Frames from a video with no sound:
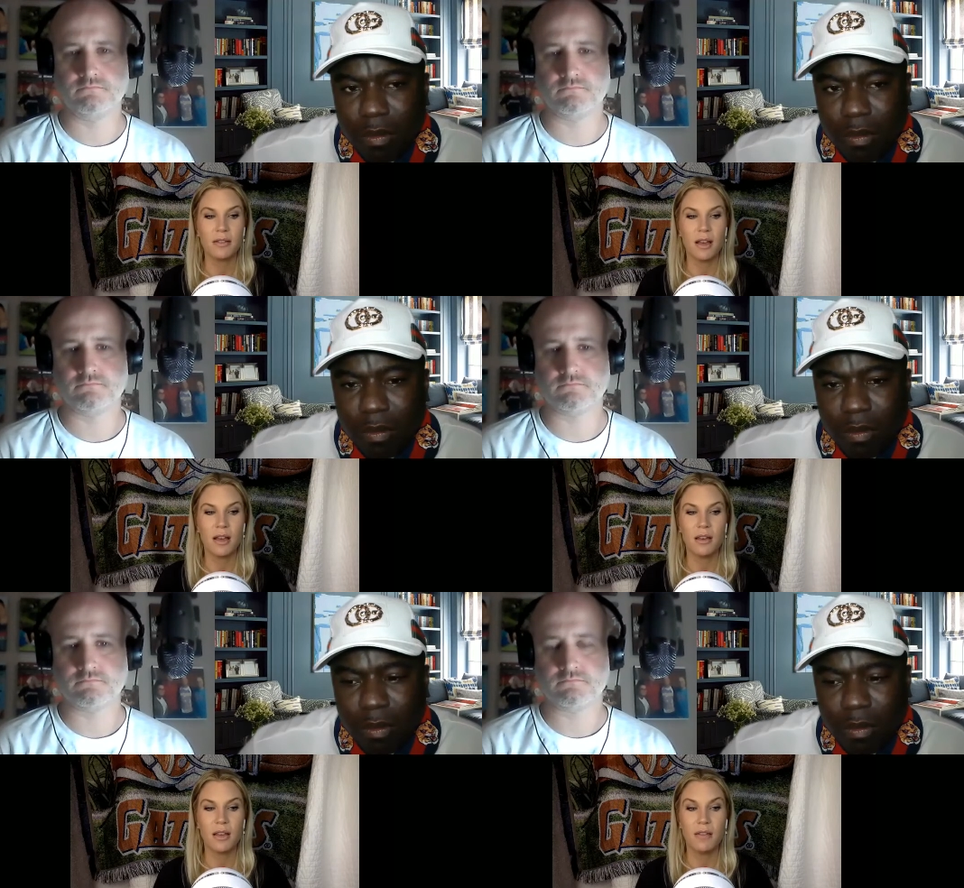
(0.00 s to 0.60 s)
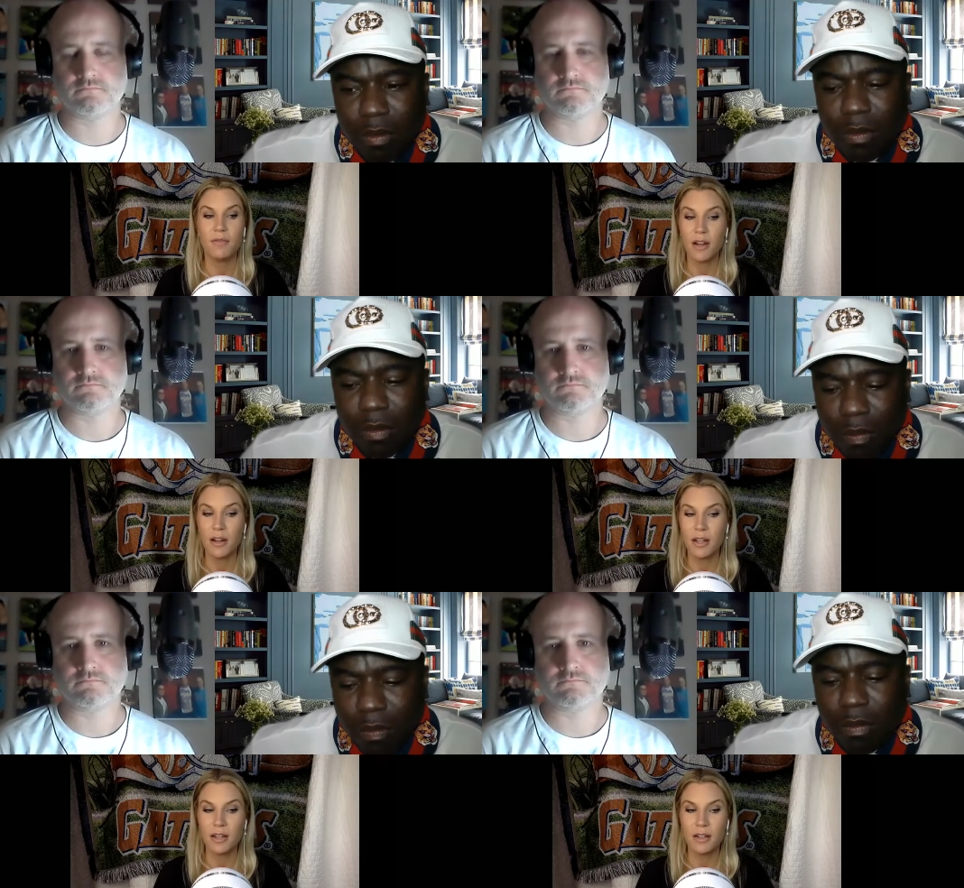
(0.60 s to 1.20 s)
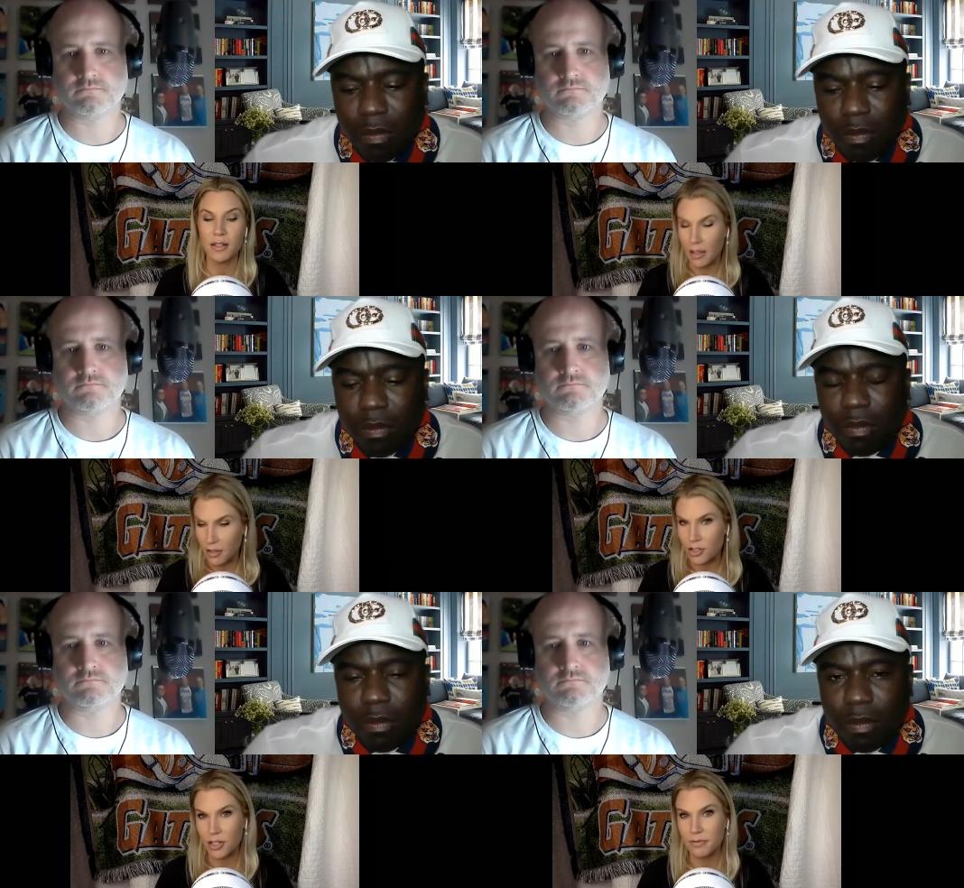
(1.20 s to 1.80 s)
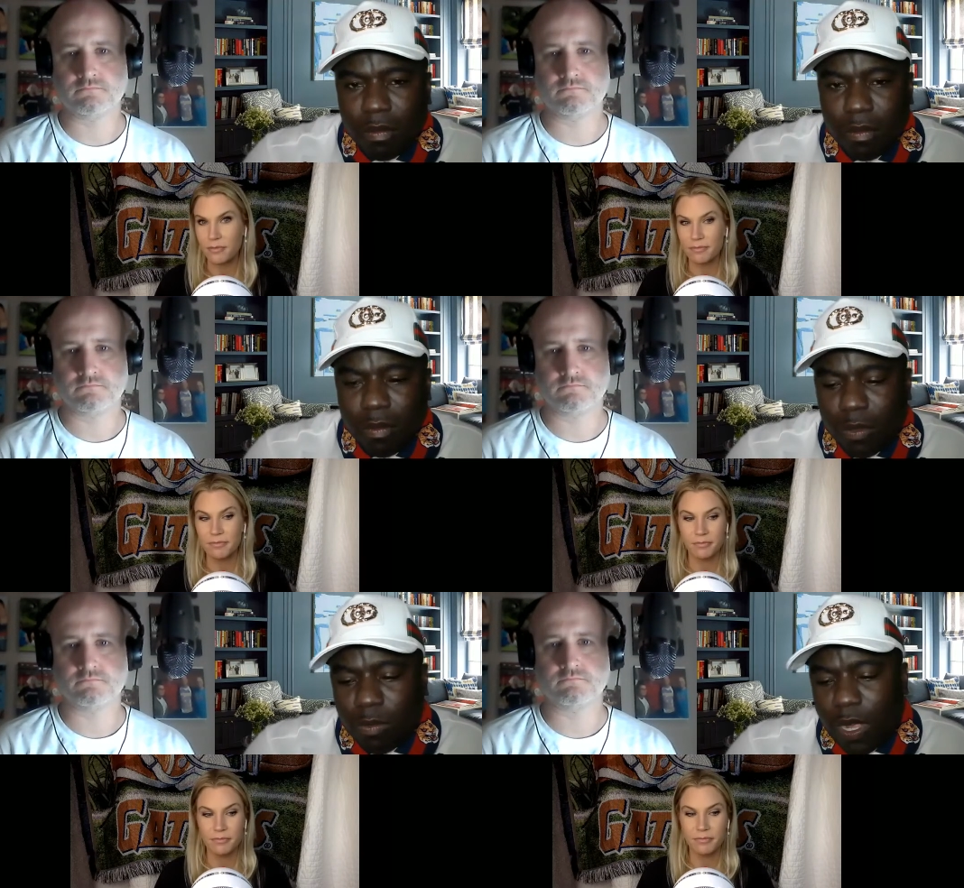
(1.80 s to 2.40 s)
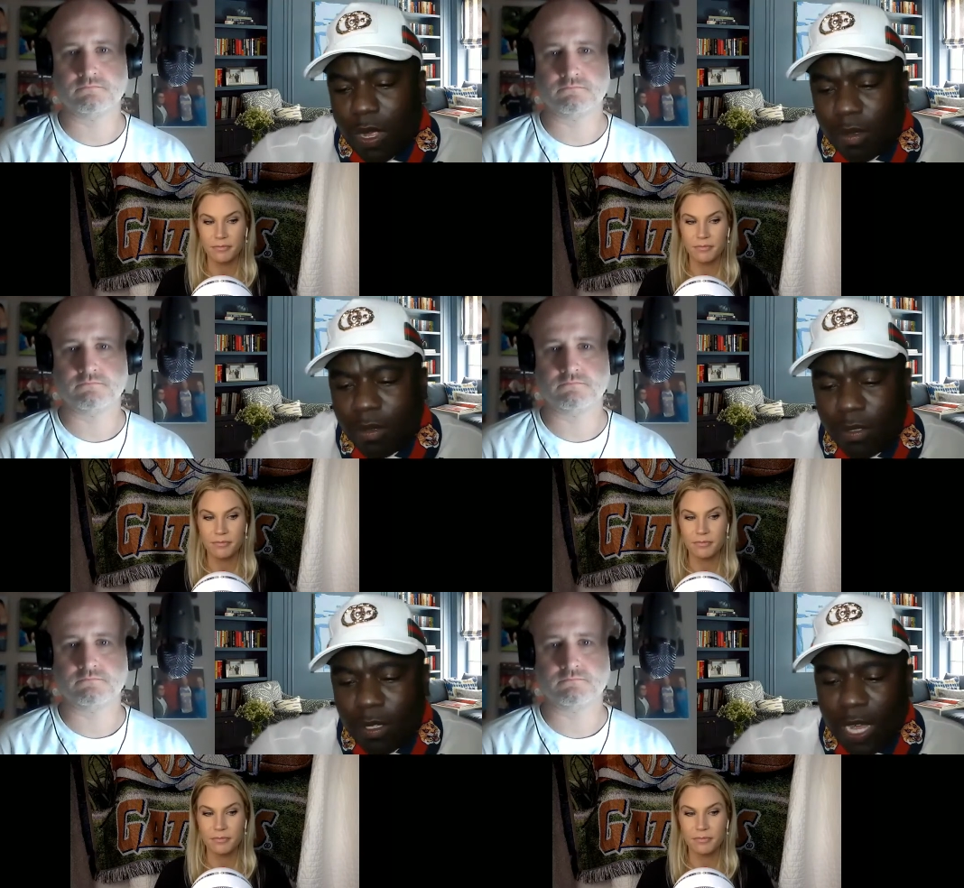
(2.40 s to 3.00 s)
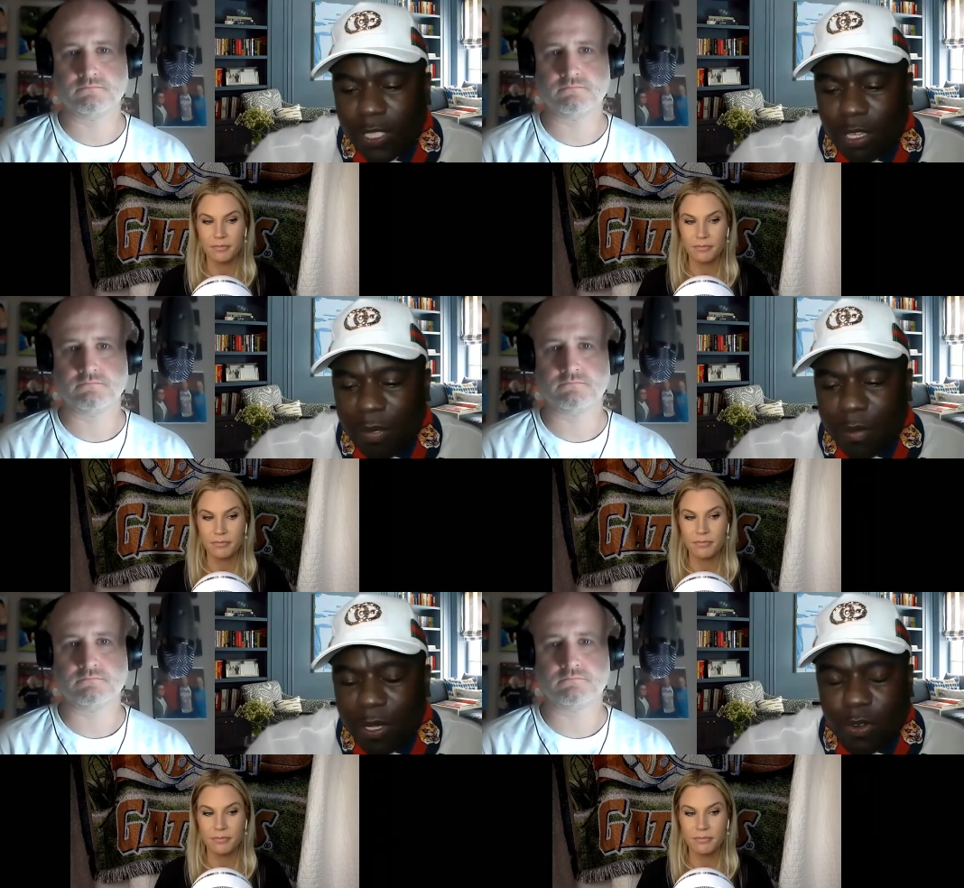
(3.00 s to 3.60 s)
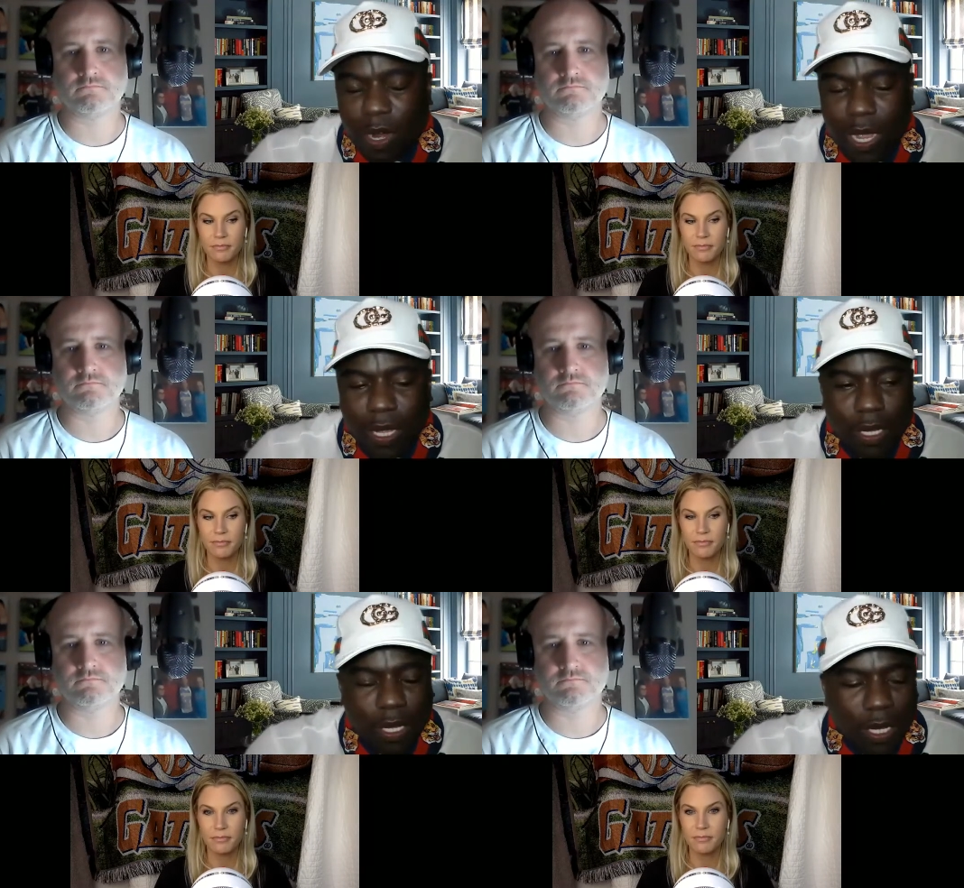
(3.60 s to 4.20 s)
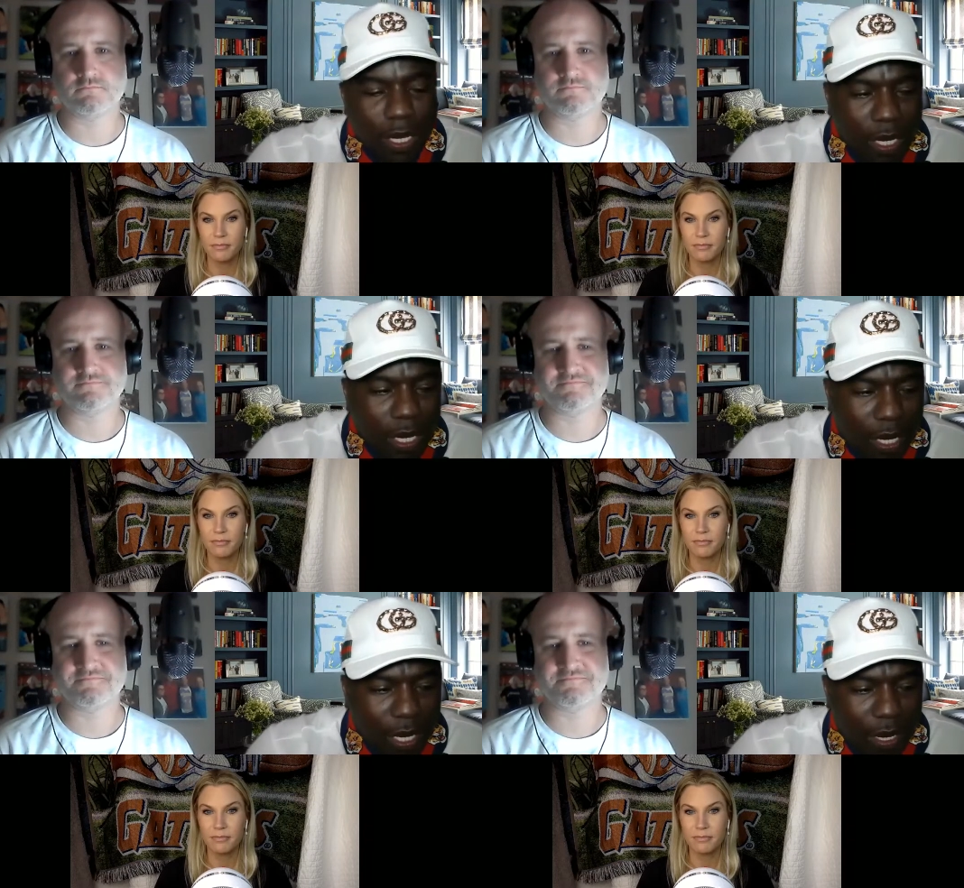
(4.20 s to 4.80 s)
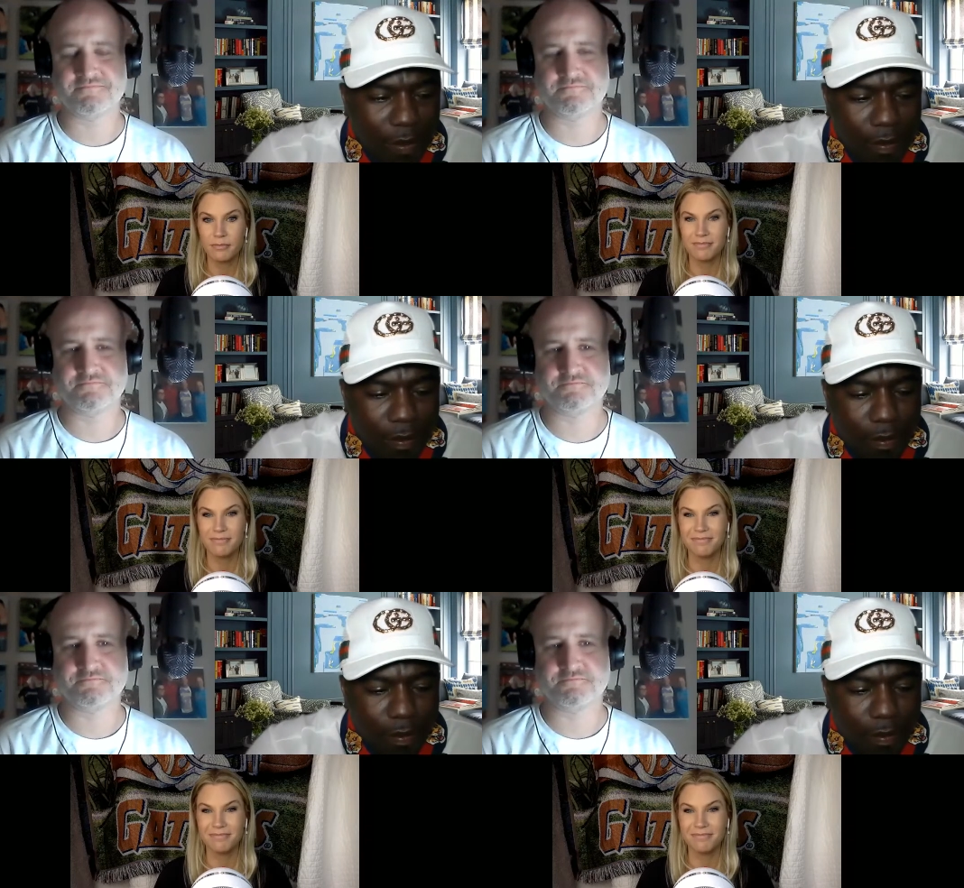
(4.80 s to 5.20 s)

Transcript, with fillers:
Speaker 1: uh, and very intelligent.
Speaker 2: Wow, you guys gonna make me cry. Um,